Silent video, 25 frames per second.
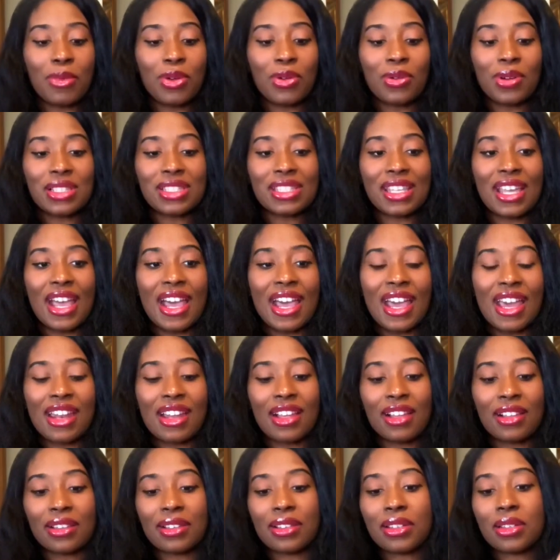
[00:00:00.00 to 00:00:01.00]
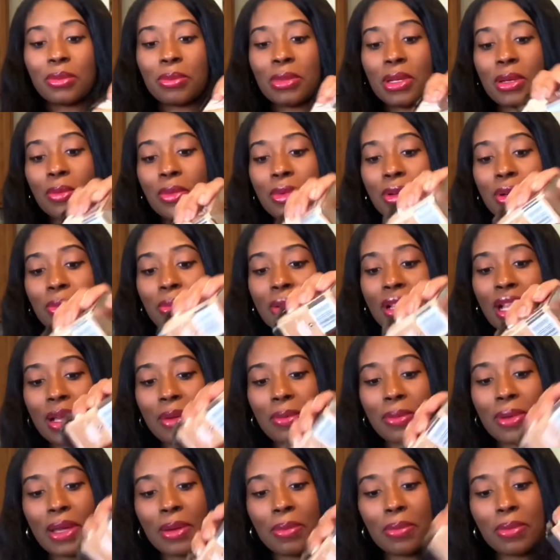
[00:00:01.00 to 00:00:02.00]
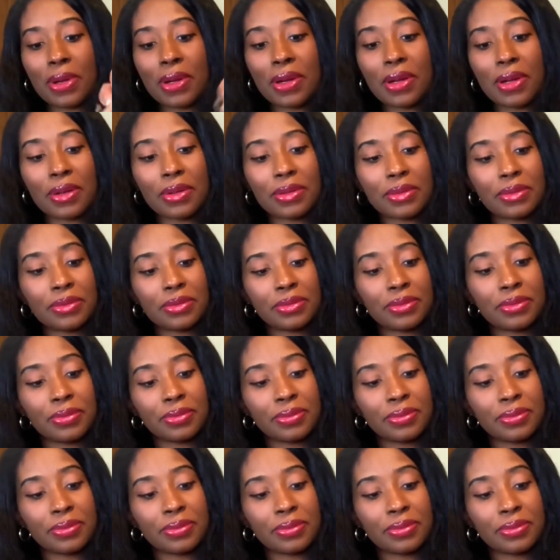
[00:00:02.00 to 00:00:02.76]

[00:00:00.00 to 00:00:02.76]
I'm going to add a little bit more black pepper,